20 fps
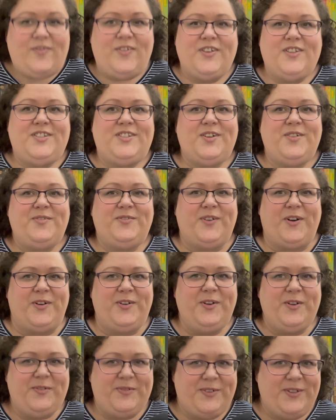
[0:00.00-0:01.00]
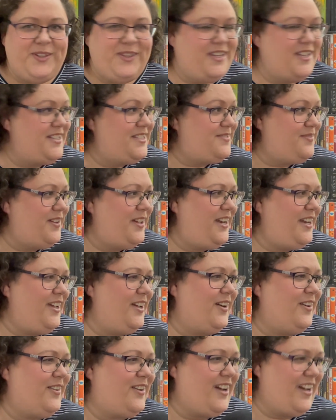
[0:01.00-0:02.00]
so vulnerable in this
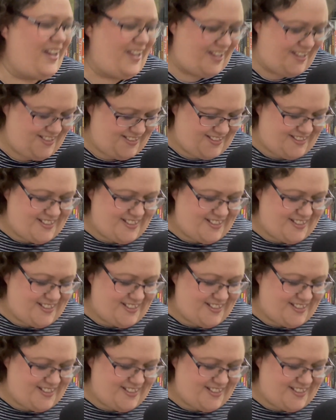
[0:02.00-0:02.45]
video, guys.